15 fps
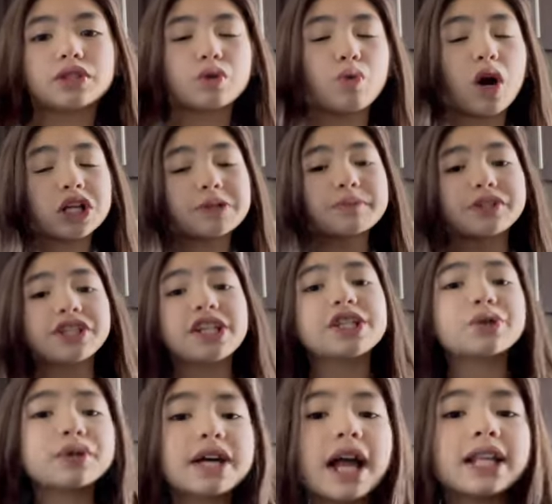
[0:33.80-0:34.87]
a washing machine,
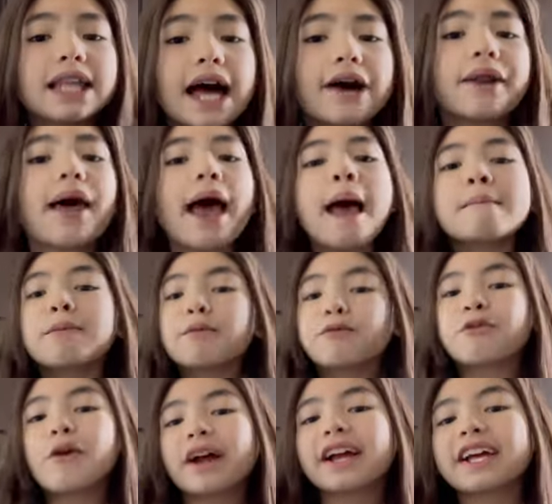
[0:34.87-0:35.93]
so it's kind of loud. But
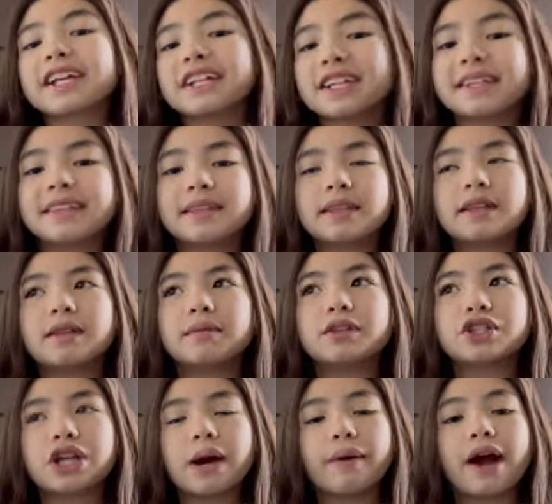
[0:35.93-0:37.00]
before I get in the
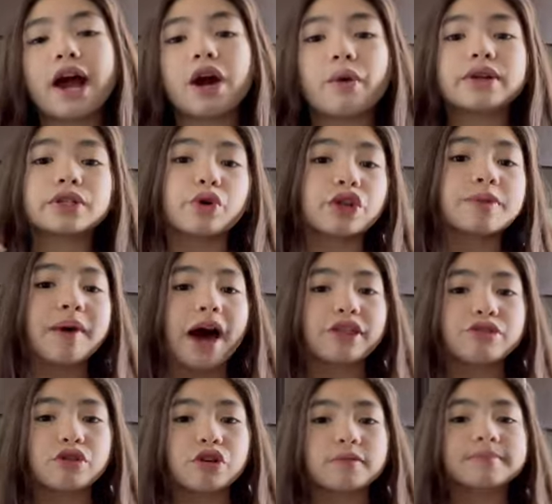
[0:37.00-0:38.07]
shower, I always go to the
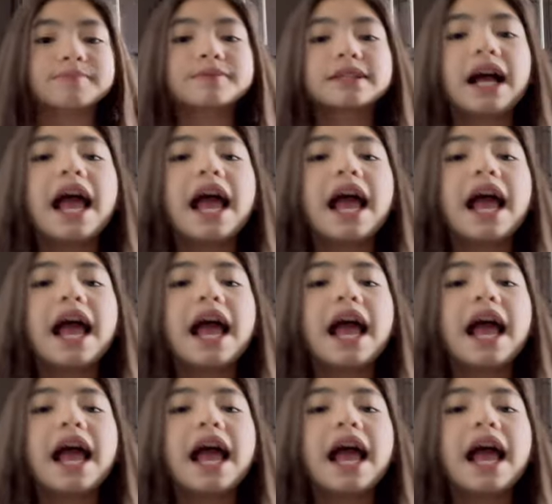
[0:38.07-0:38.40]
bathroom